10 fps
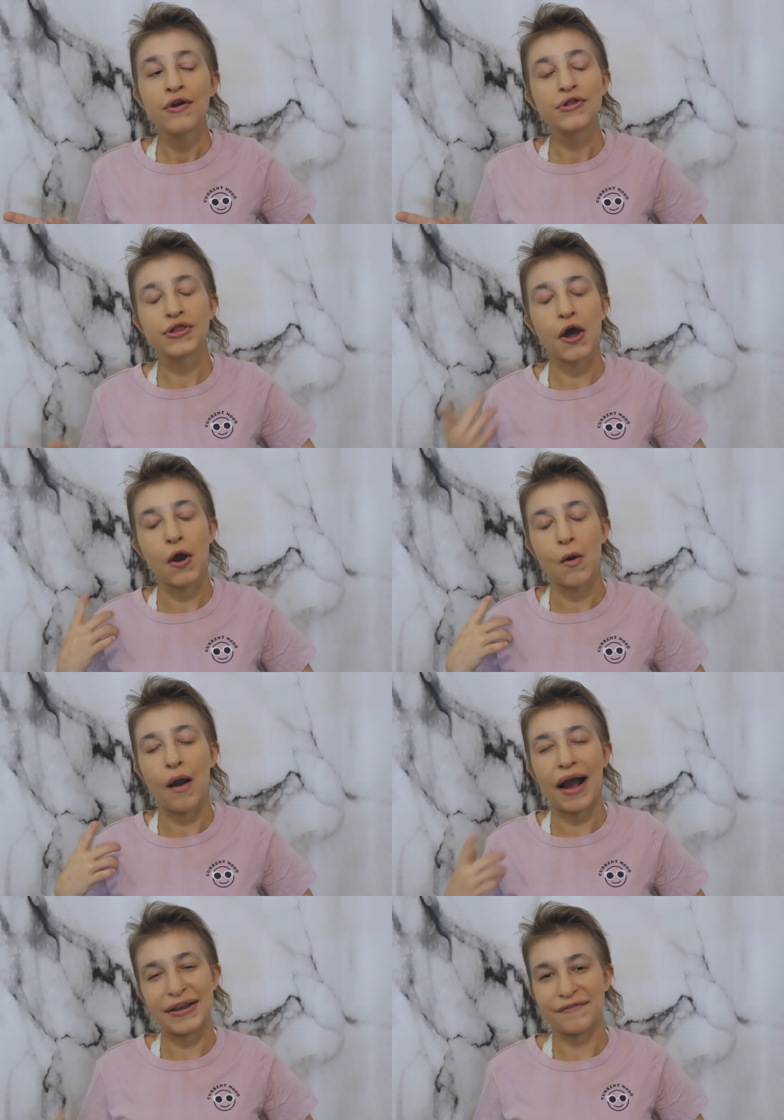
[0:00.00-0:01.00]
so
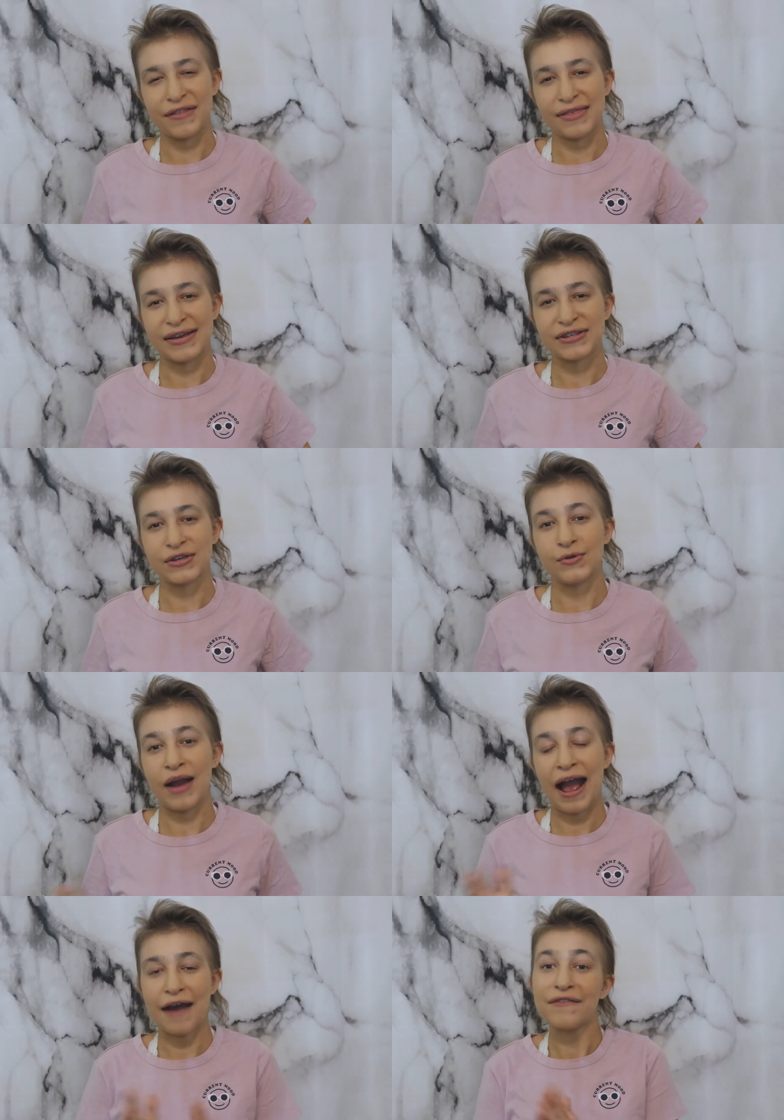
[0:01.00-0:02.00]
I definitely like to
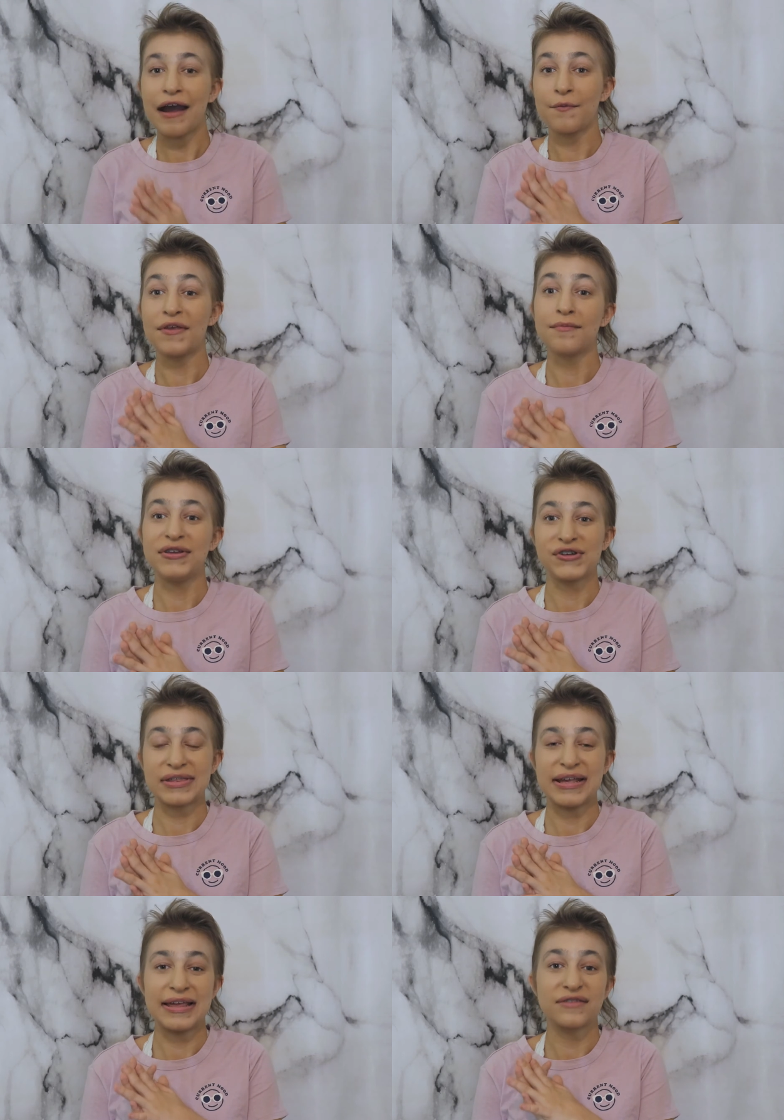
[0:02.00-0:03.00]
have that with me
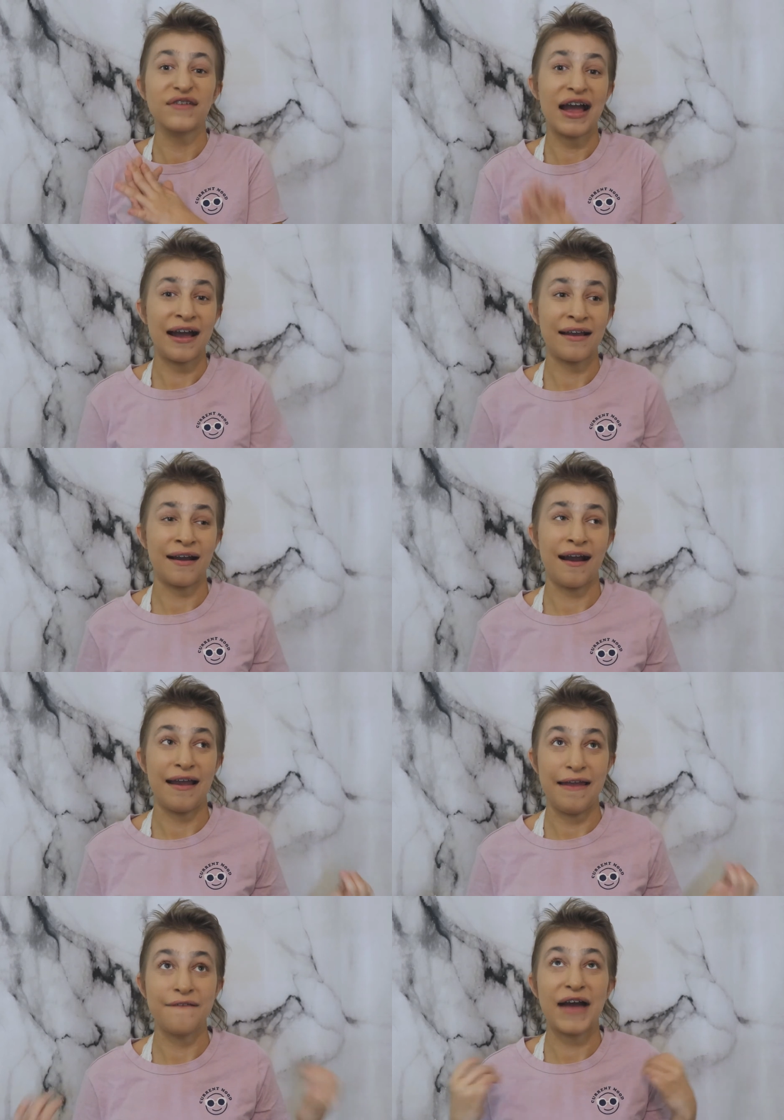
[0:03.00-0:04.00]
just in case
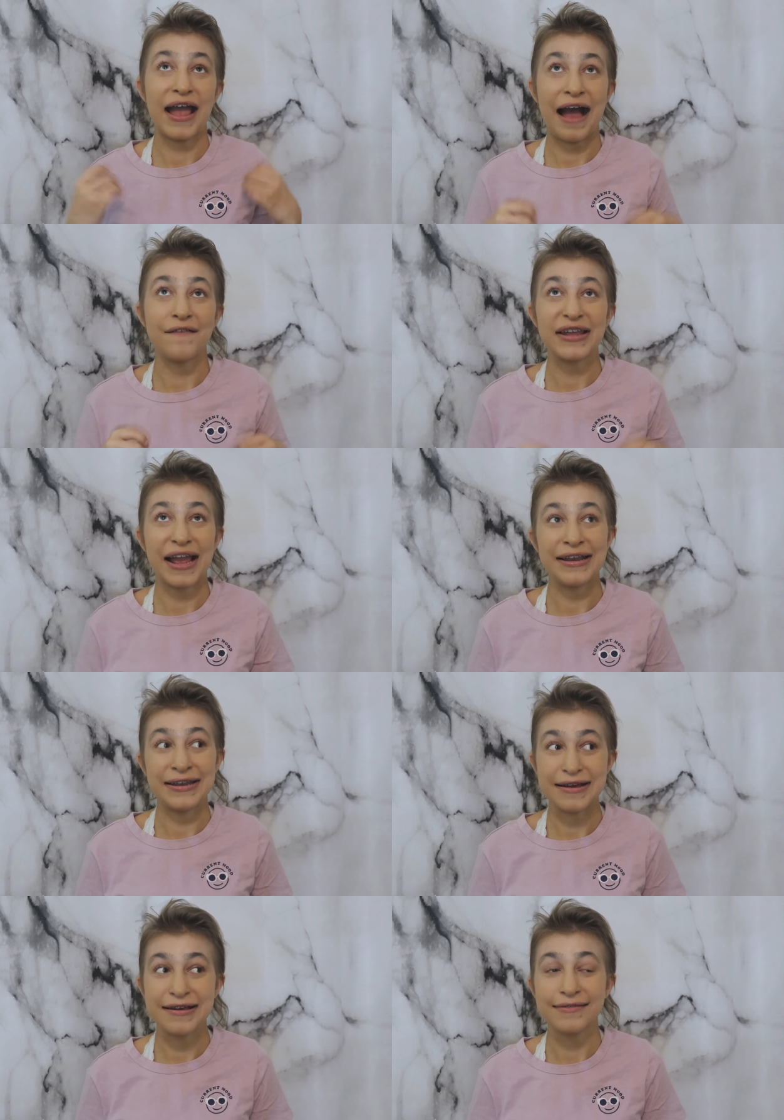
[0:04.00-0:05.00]
if I have any
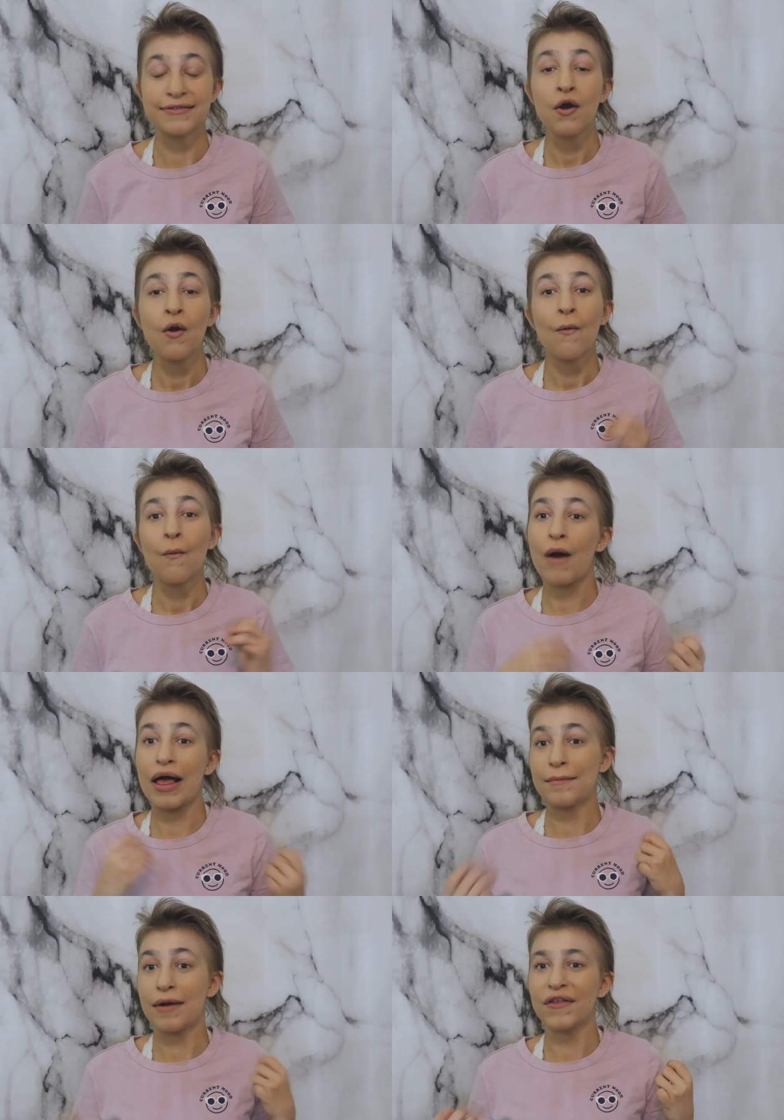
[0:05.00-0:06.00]
ideas while
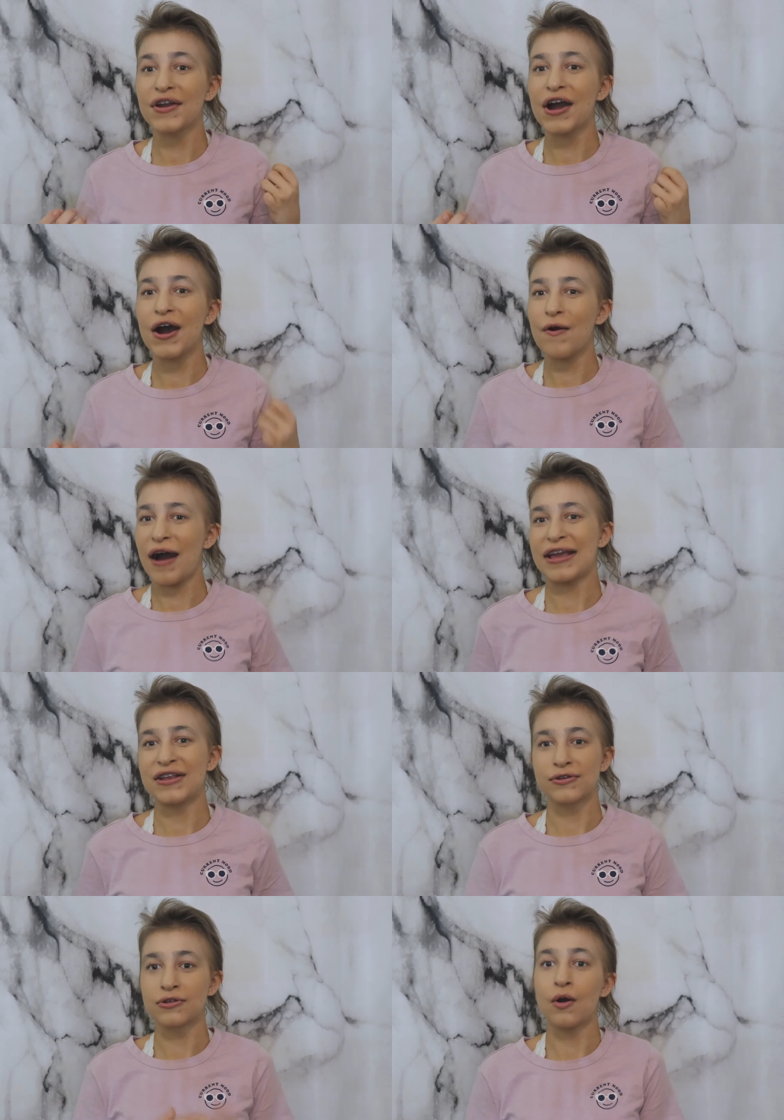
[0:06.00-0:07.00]
I'm on the go, I can
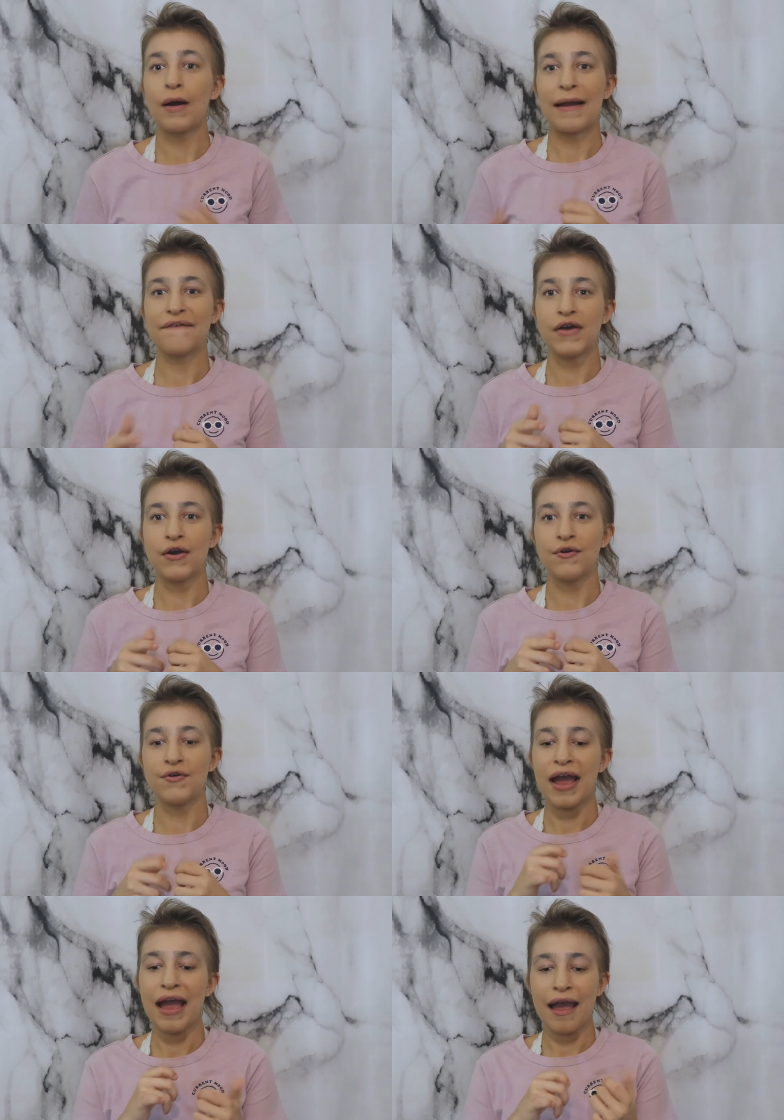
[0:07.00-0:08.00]
just go on my
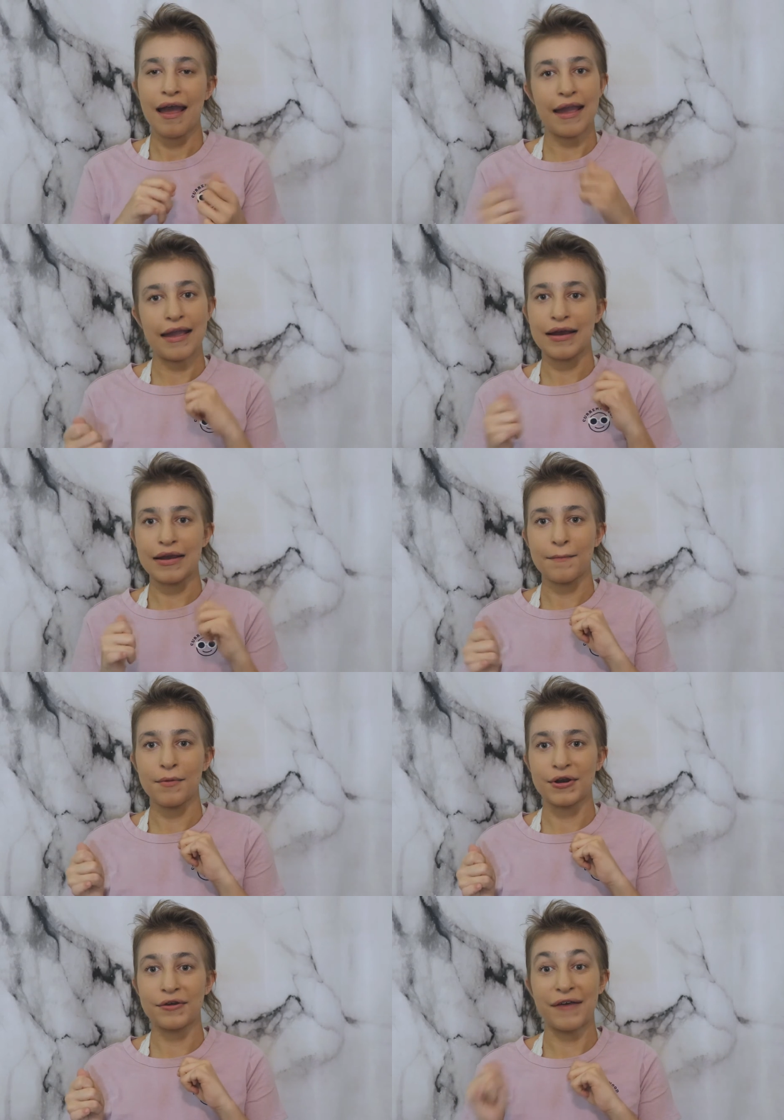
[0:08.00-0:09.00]
phone and
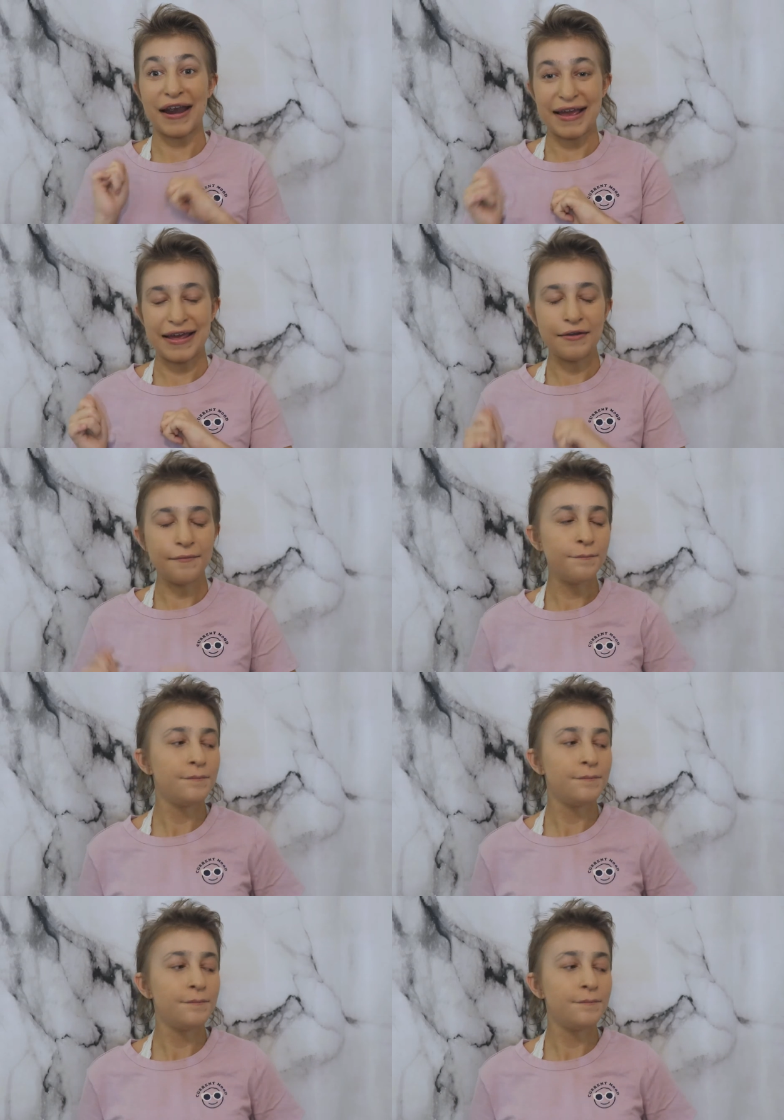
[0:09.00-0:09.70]
put it right in.